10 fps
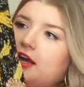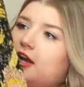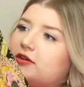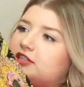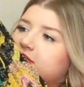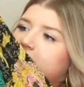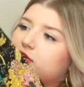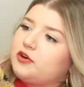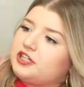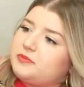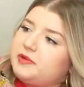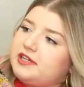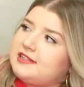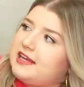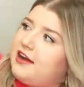I don't know, it's just a gorgeous
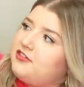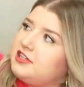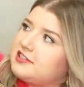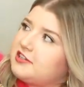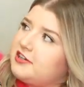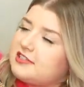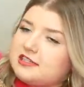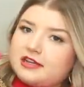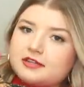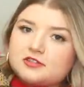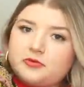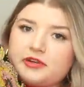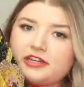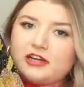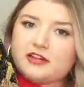piece. They have these skirts in like so
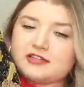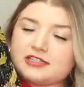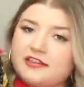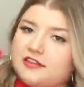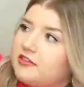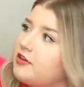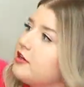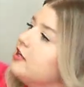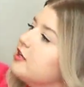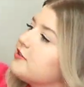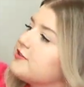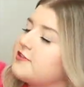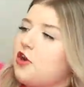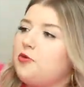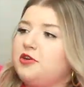many colors, and I think they're
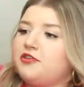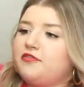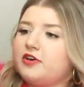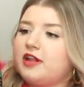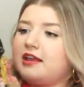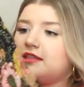so beautiful. I